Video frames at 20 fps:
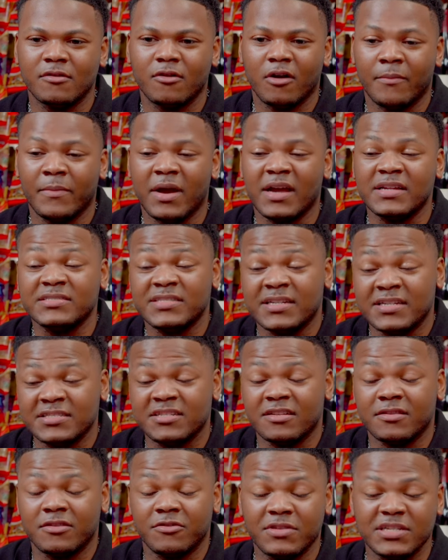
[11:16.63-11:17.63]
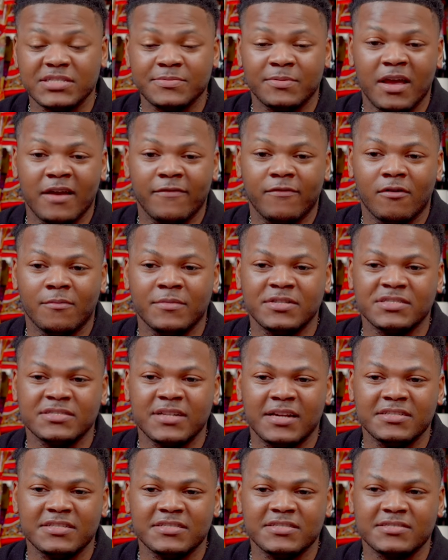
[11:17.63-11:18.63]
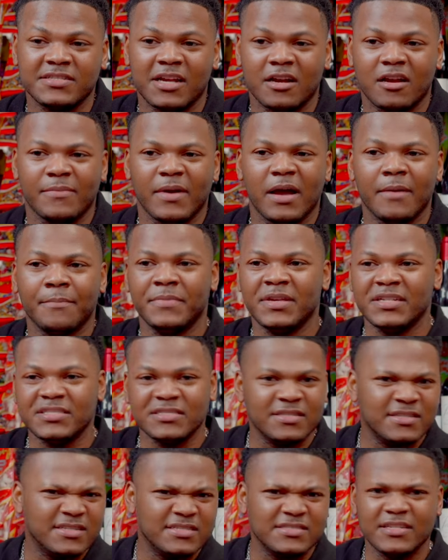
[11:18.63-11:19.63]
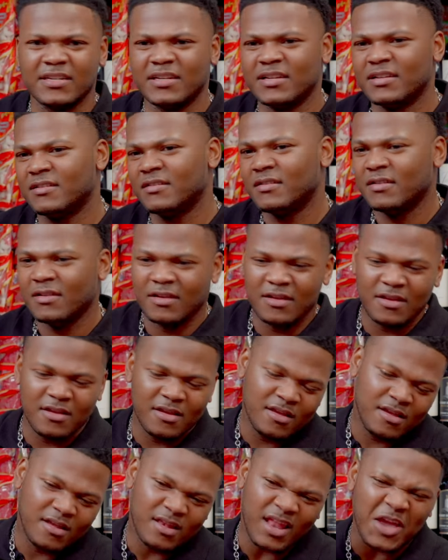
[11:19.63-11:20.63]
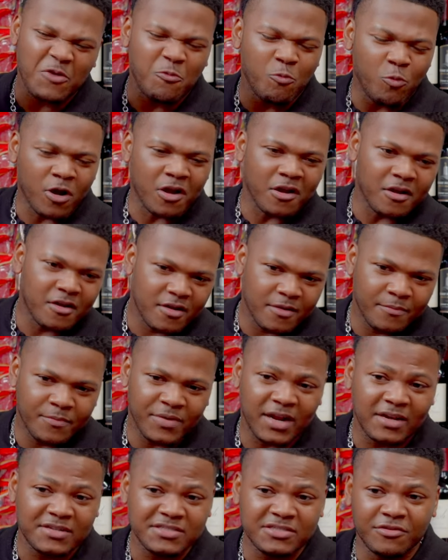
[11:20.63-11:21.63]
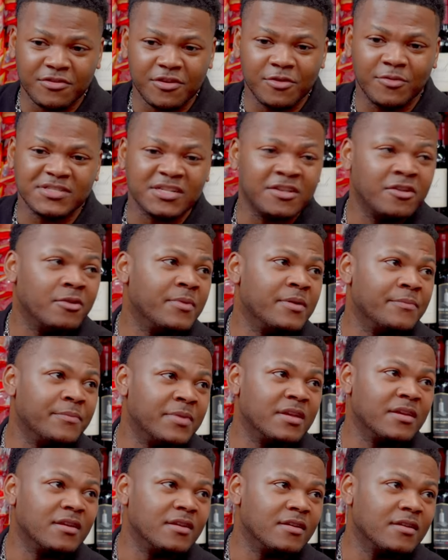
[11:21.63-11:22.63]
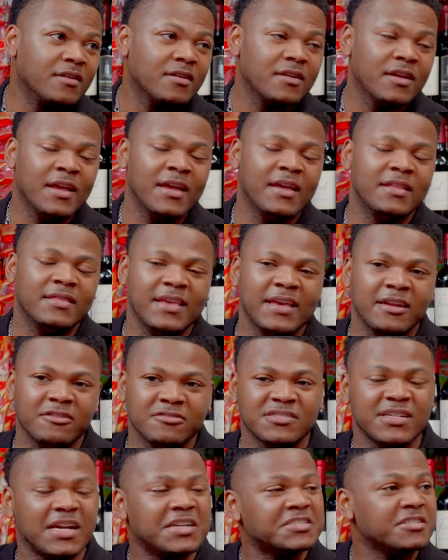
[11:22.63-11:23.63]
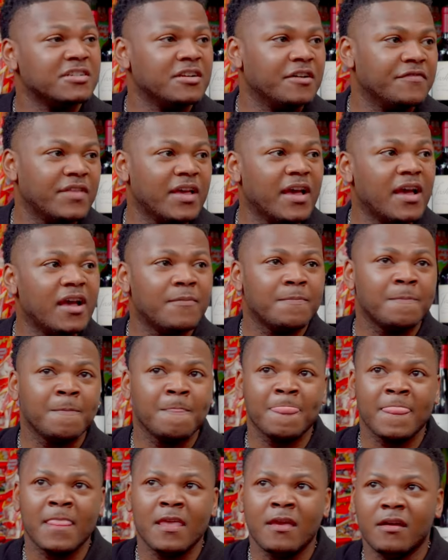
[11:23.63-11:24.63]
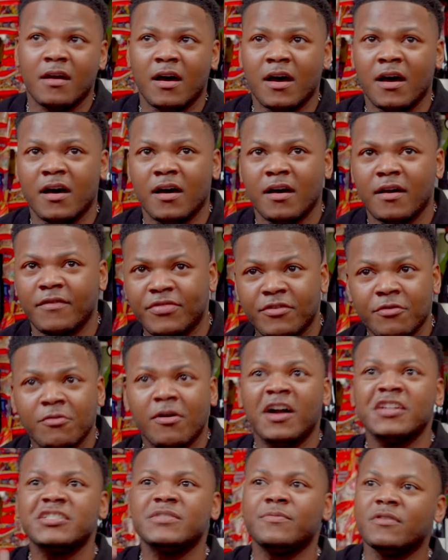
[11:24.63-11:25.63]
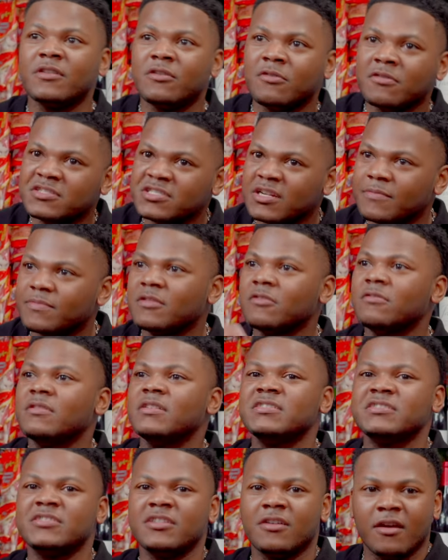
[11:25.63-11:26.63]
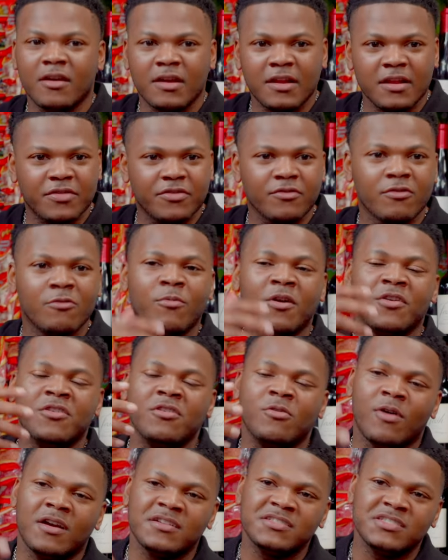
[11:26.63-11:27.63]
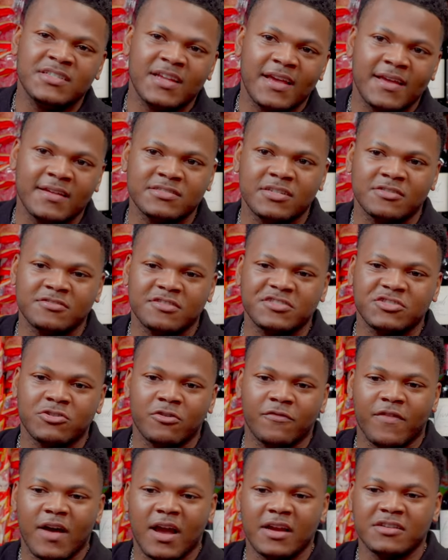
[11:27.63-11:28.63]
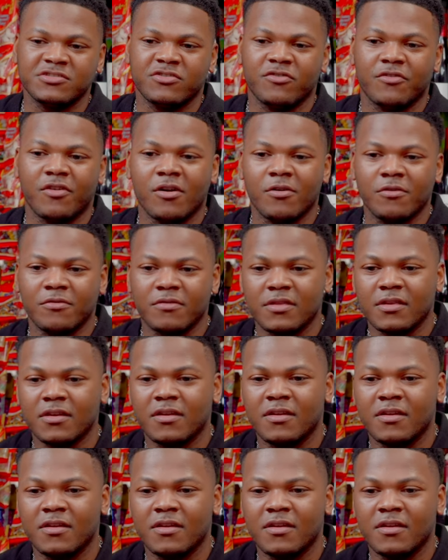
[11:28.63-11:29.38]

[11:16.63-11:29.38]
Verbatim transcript: or my intention through this platform is not just to talk about business and like work, but also you as a human being and the intersection of that. Uh, through entrepreneurship, through this journey, through where you are today in terms of Surefire's growth,